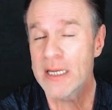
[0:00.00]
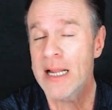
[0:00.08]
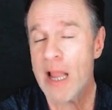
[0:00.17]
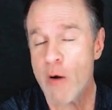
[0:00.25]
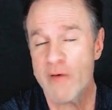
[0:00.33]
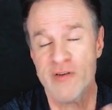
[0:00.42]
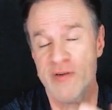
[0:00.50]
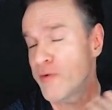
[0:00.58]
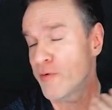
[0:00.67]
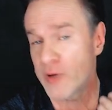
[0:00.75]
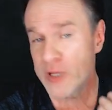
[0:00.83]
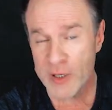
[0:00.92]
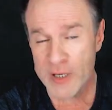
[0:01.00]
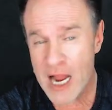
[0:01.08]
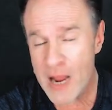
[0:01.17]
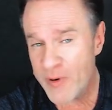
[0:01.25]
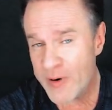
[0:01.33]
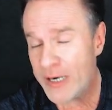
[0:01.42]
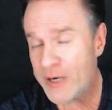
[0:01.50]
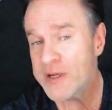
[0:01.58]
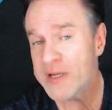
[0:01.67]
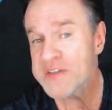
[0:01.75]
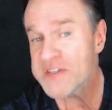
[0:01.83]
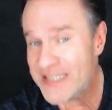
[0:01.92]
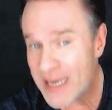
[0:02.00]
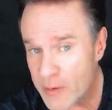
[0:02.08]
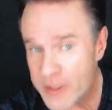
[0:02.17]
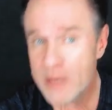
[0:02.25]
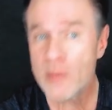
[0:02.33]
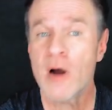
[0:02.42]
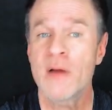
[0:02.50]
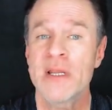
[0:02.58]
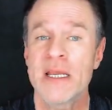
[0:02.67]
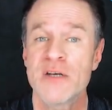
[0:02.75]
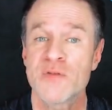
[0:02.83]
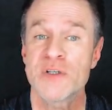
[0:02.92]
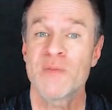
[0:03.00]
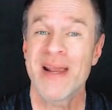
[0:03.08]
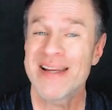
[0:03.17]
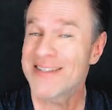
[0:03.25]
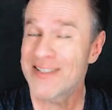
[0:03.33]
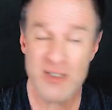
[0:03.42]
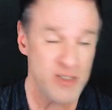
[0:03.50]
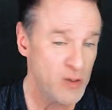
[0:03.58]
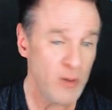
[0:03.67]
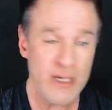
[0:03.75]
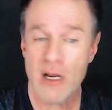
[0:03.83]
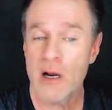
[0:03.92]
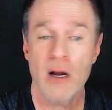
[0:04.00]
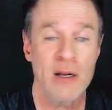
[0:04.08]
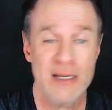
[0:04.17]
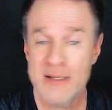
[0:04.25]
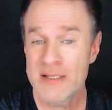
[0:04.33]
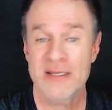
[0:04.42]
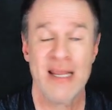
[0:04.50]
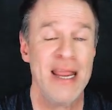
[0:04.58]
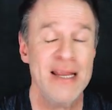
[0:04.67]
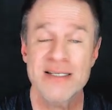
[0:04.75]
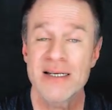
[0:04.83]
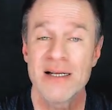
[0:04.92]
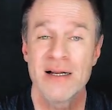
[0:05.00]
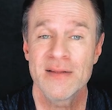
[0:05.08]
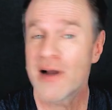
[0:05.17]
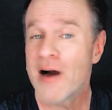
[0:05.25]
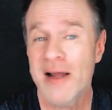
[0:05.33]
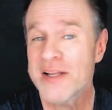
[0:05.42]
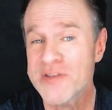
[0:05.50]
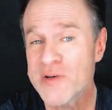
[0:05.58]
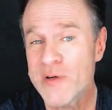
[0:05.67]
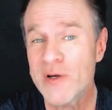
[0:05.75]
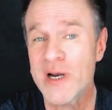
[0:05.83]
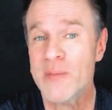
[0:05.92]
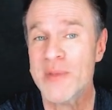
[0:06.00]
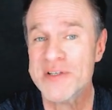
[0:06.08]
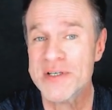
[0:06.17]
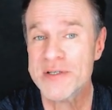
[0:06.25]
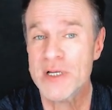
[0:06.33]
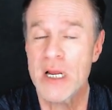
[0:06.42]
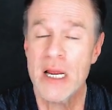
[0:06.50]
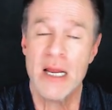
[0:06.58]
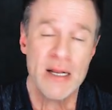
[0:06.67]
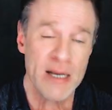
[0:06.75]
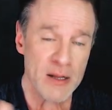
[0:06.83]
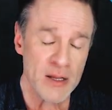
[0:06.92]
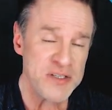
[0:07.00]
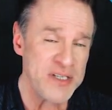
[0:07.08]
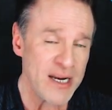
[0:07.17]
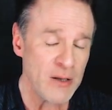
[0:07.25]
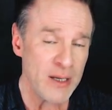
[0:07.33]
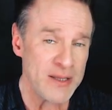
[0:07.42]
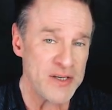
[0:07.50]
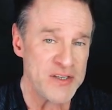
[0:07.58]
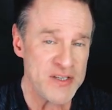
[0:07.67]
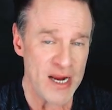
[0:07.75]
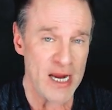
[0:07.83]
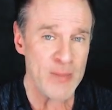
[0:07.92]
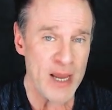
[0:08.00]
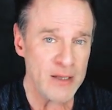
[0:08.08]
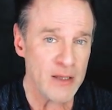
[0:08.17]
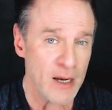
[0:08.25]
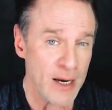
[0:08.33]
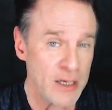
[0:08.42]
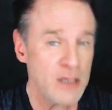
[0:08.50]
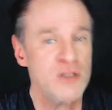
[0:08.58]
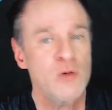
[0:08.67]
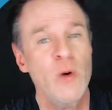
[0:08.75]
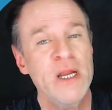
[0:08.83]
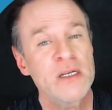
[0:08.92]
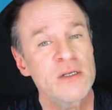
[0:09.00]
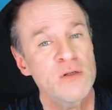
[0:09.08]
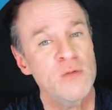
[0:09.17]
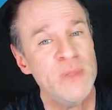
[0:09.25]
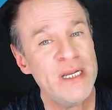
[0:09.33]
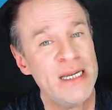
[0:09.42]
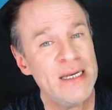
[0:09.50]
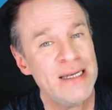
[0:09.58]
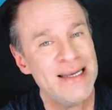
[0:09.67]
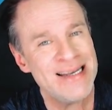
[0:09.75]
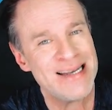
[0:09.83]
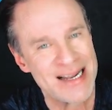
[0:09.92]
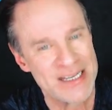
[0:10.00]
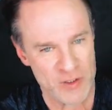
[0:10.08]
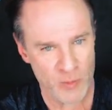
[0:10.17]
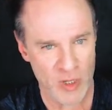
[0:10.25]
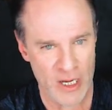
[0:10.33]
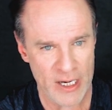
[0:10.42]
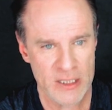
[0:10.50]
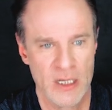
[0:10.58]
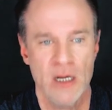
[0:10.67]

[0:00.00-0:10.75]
However, if you're a really good copywriter, you can sell them on the interest based solely on, in this case, the hottest new internet business. Now, let's take a look at the same headline tweaked to be not so blind.